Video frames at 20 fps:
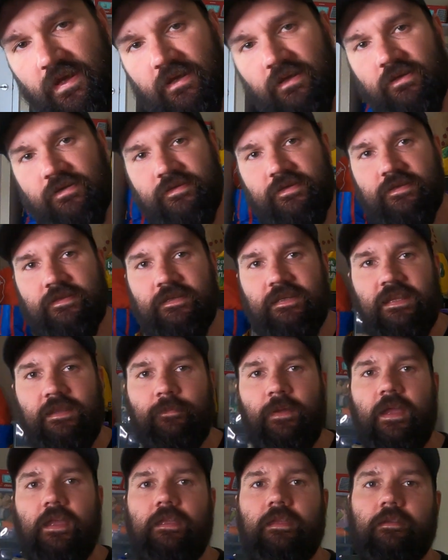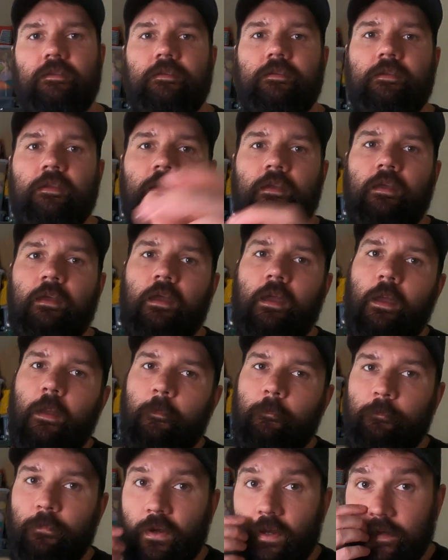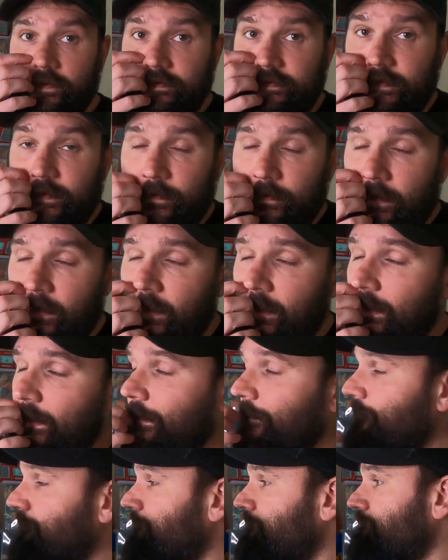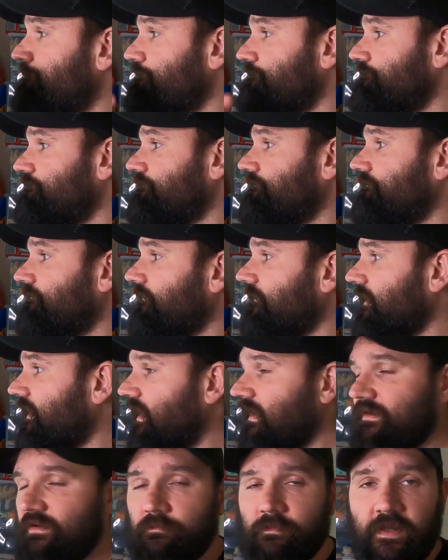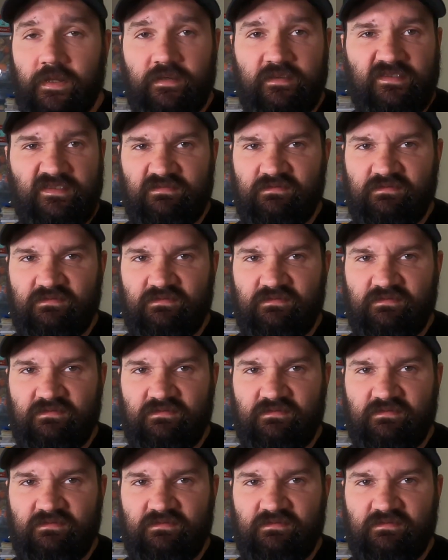that because it's eBay, but I don't mind,